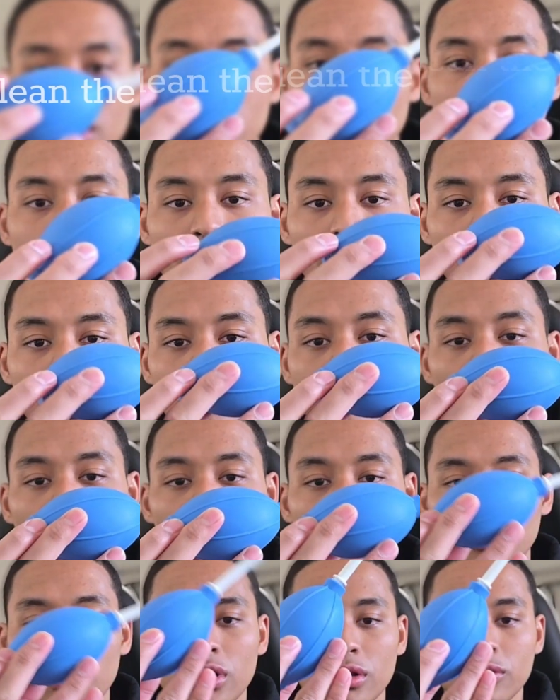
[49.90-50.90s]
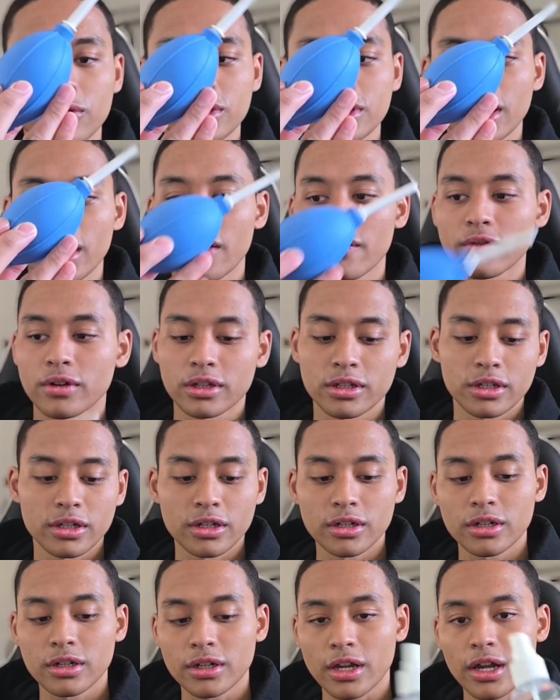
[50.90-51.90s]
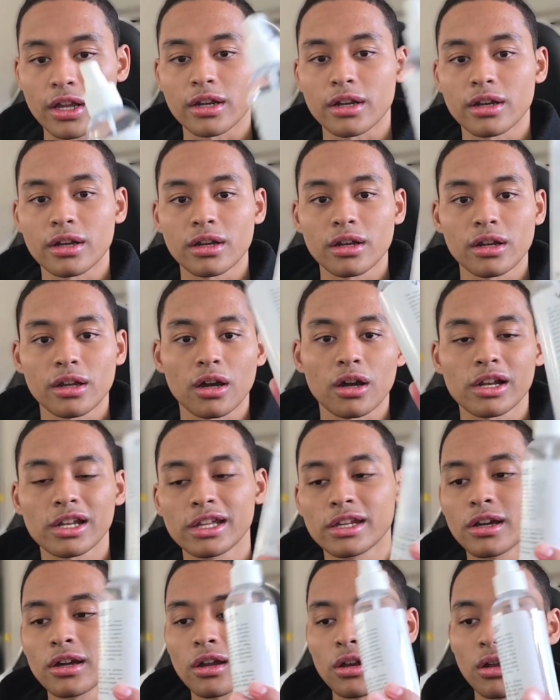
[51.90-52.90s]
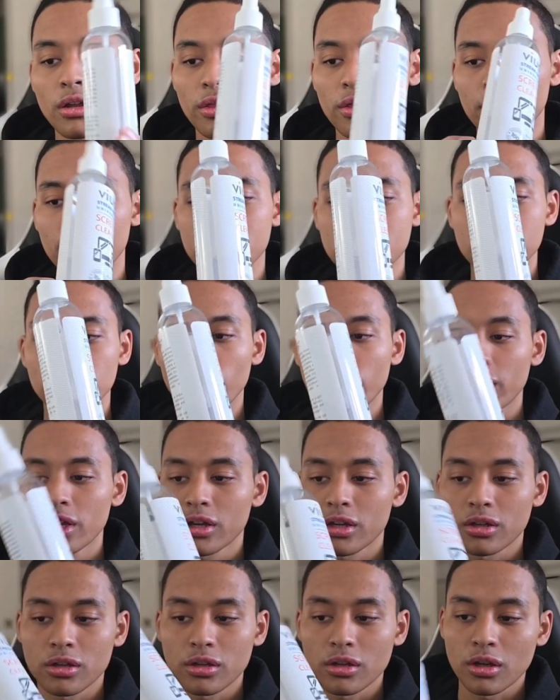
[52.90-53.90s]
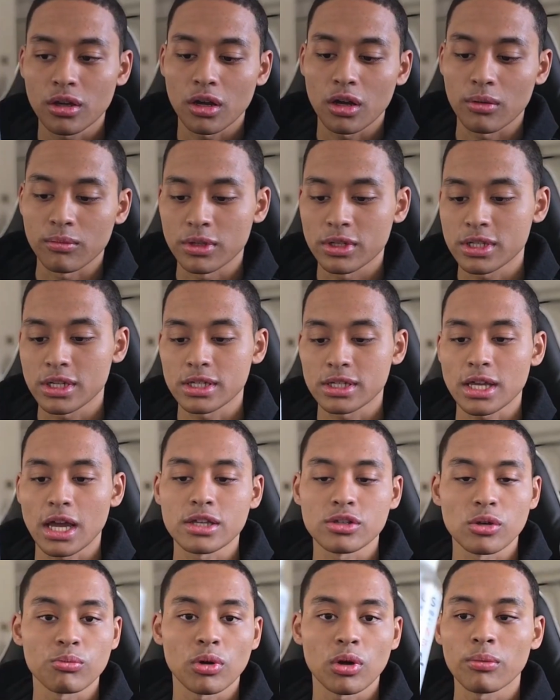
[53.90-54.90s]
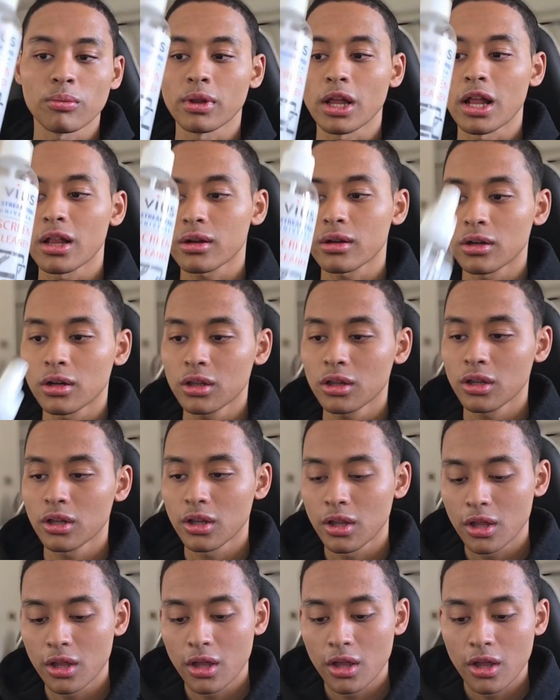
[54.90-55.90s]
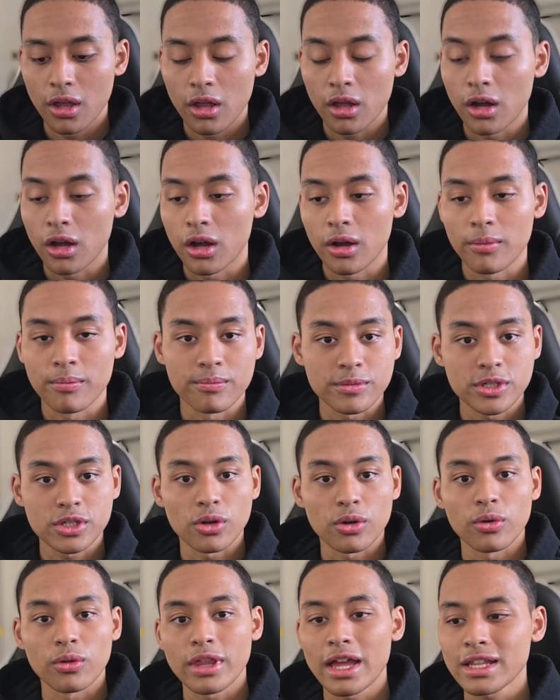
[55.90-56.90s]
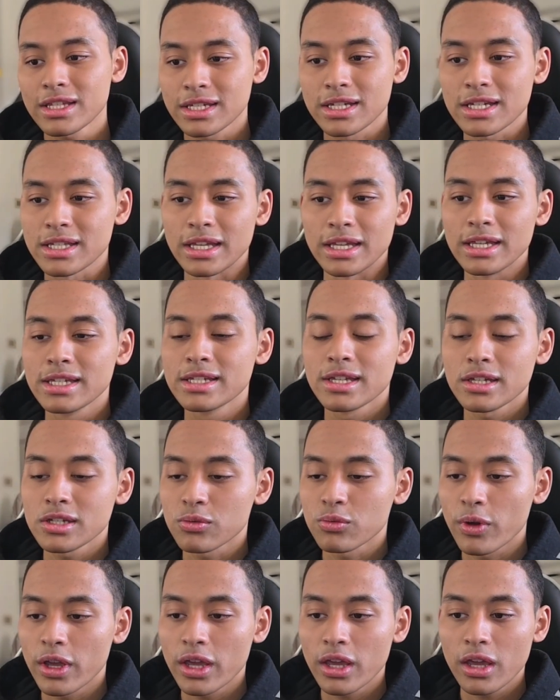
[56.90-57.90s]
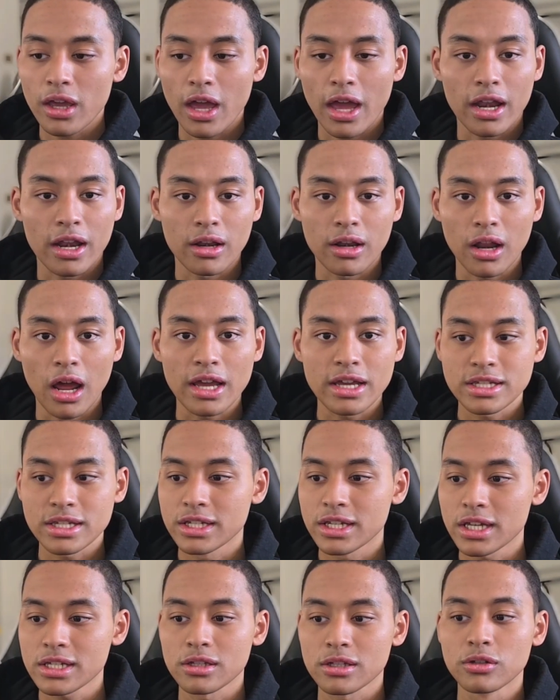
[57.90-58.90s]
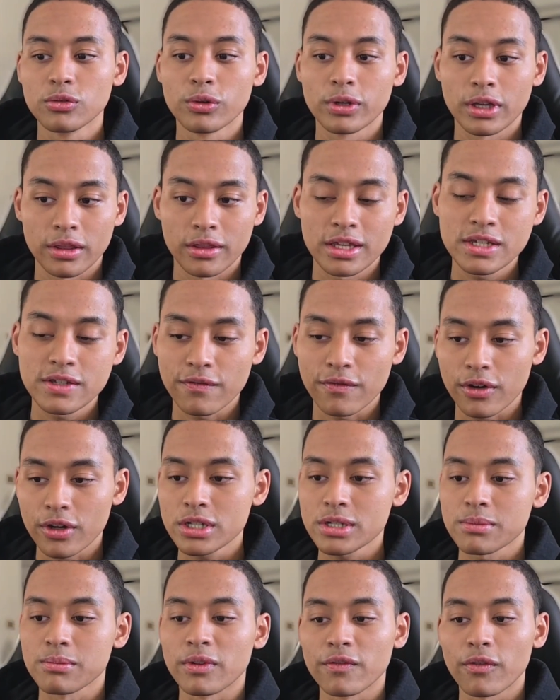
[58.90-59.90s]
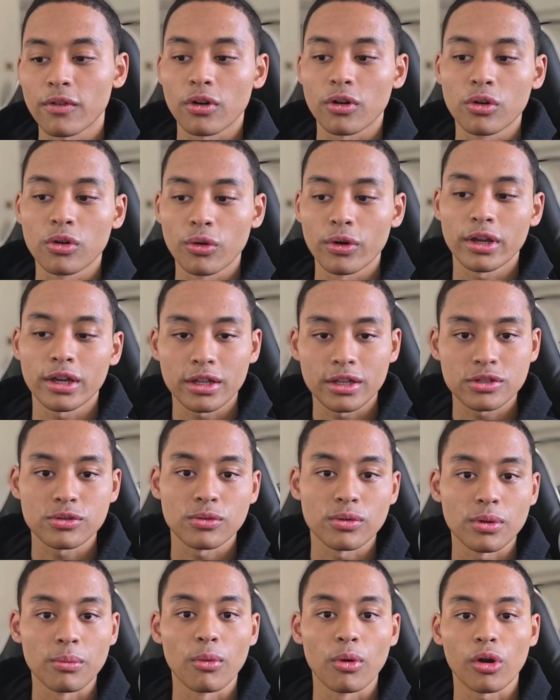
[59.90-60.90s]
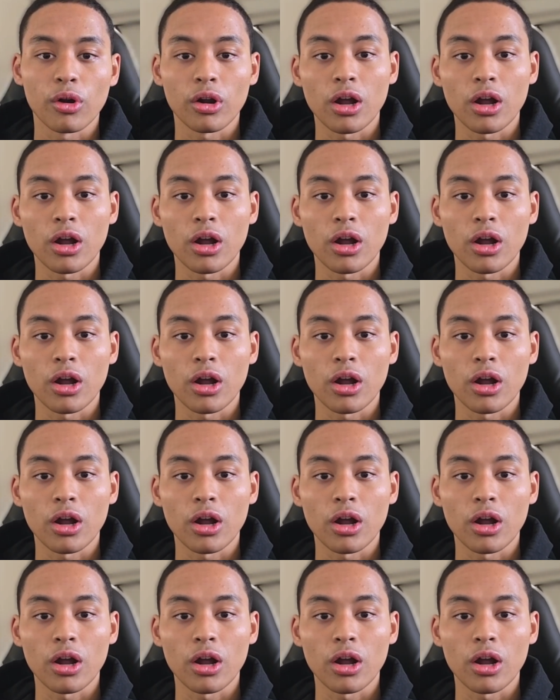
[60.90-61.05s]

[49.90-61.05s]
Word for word: an air blower, which I have right here, and a cleaning cloth and a spray. Um, this is isopropyl alcohol. Um, so that's just the easiest way. And I suggest doing this first before going into the more